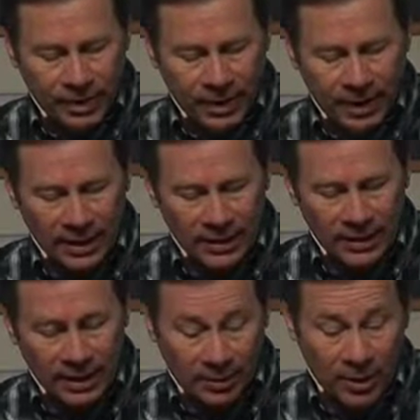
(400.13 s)
and
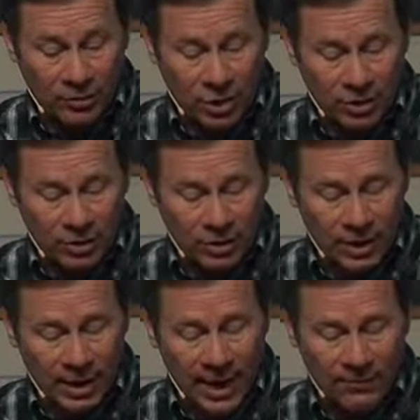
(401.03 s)
uh, above Jesus,
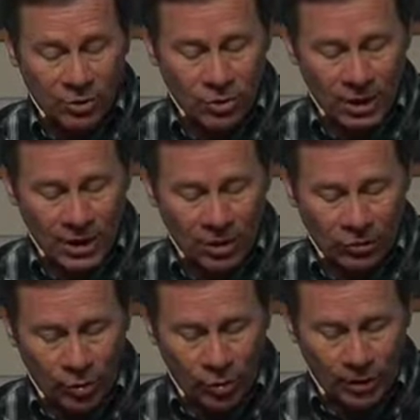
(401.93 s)
and after digging
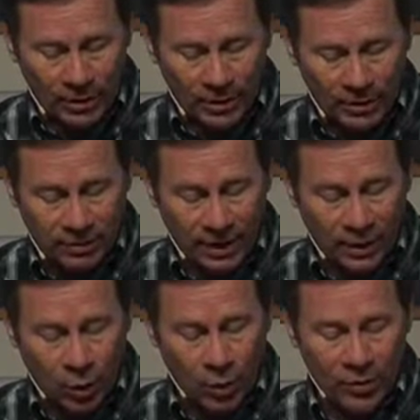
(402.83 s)
through it, they
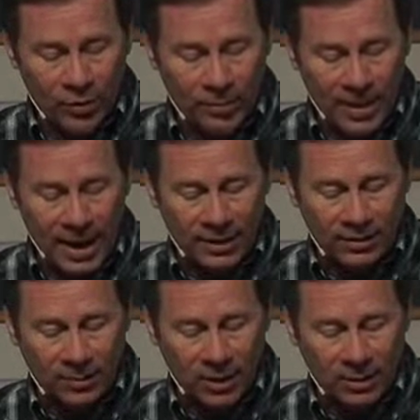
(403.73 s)
lowered the
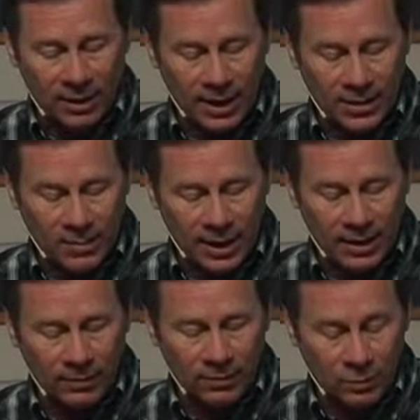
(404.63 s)
mat the paralyzed
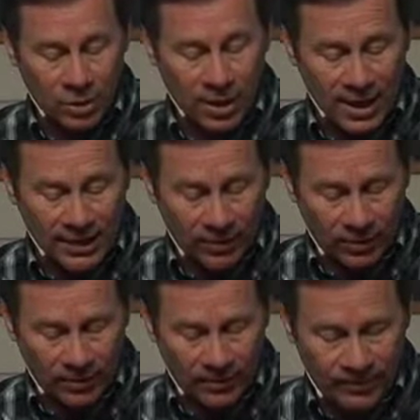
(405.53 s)
man was lying
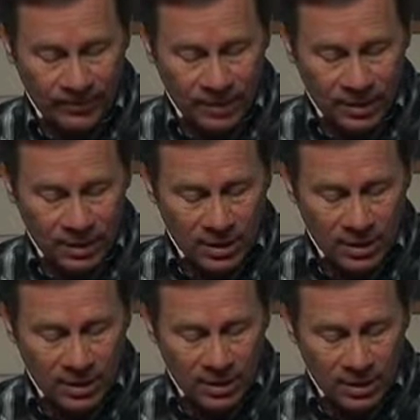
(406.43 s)
on.
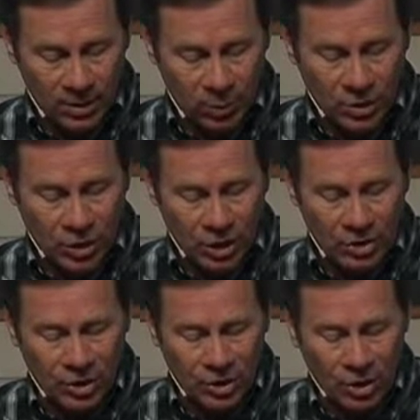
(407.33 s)
When
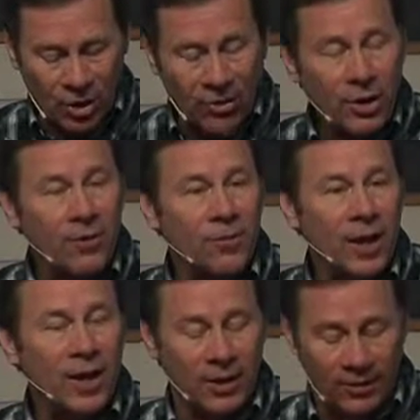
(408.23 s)
Jesus saw their
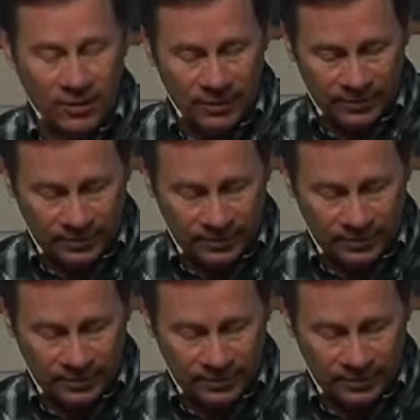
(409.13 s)
faith,